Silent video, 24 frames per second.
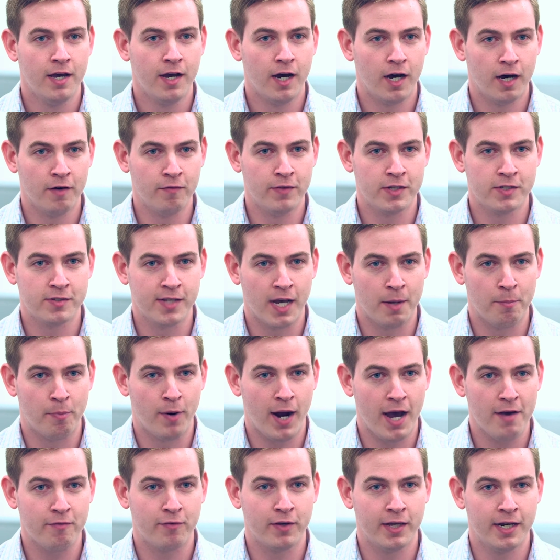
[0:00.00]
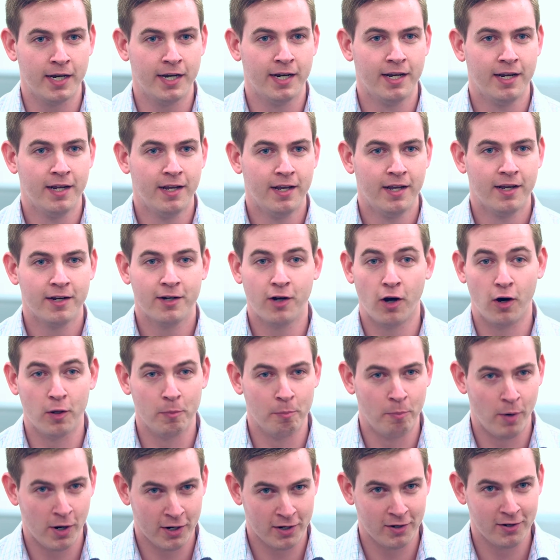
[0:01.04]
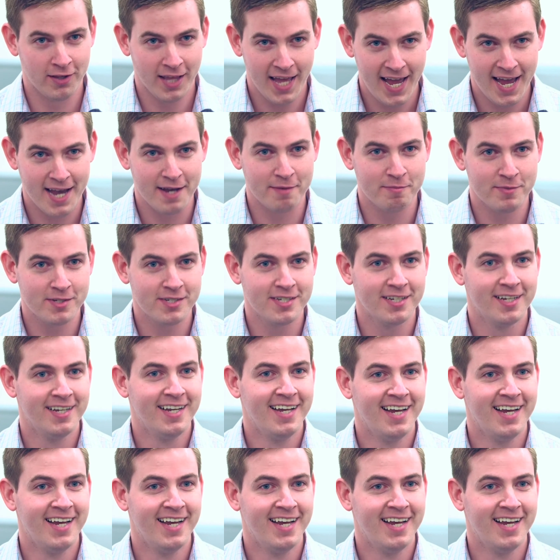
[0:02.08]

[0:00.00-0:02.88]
of this nonprofit called Bunker Labs,